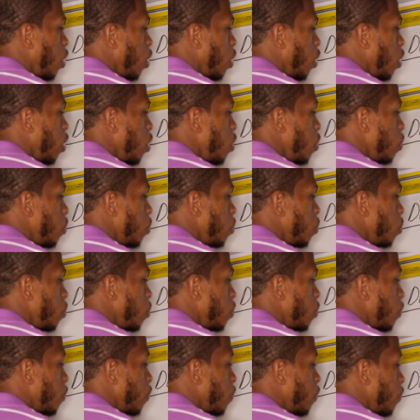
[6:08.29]
loan,
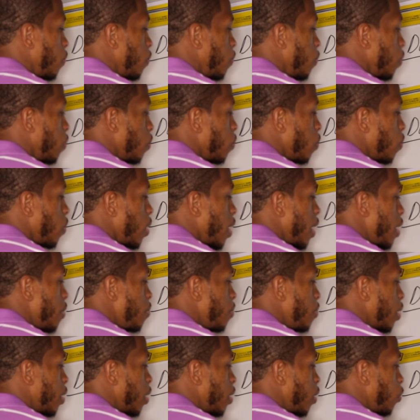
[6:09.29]
right?
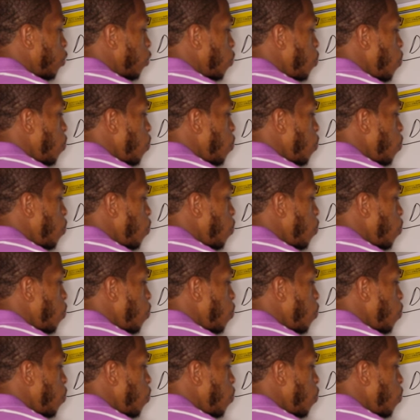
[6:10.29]
Because